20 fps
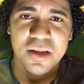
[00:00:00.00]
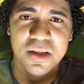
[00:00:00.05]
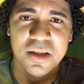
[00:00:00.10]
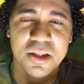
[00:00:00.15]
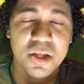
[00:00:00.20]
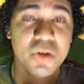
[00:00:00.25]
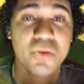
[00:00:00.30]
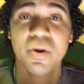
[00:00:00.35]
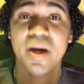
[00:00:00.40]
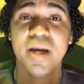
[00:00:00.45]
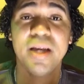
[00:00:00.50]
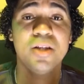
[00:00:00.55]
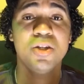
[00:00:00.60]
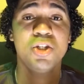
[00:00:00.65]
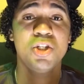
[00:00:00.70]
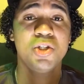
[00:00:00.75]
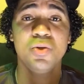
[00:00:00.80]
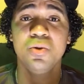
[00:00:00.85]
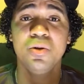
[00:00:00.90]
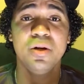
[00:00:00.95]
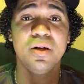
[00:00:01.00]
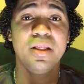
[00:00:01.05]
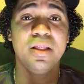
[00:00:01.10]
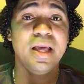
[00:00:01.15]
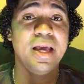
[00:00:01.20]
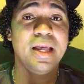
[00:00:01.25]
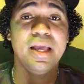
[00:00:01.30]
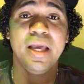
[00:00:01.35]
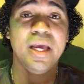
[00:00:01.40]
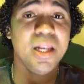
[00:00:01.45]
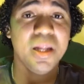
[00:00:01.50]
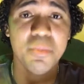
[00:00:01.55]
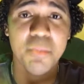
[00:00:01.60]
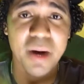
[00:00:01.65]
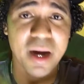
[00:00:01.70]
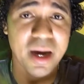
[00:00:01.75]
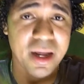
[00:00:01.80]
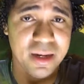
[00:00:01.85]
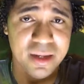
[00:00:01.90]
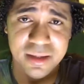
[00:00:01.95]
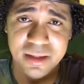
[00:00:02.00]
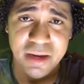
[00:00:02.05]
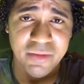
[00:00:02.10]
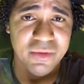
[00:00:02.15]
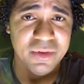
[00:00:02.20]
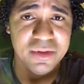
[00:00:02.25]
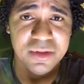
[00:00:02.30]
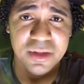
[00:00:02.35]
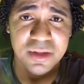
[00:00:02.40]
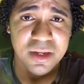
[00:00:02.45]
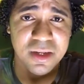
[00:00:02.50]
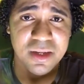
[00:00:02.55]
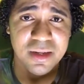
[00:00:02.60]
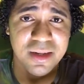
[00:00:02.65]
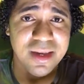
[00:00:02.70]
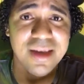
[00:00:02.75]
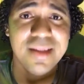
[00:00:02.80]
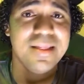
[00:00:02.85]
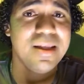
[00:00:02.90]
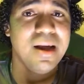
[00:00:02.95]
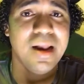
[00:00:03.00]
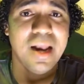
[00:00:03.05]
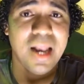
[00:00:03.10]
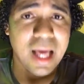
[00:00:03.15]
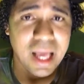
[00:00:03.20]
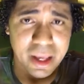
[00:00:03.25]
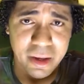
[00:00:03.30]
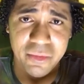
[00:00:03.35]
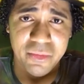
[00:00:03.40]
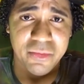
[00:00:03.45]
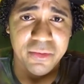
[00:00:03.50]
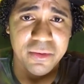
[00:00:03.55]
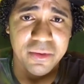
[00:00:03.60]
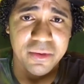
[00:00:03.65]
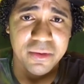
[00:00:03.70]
the greatest shooter that anybody's ever seen in their life.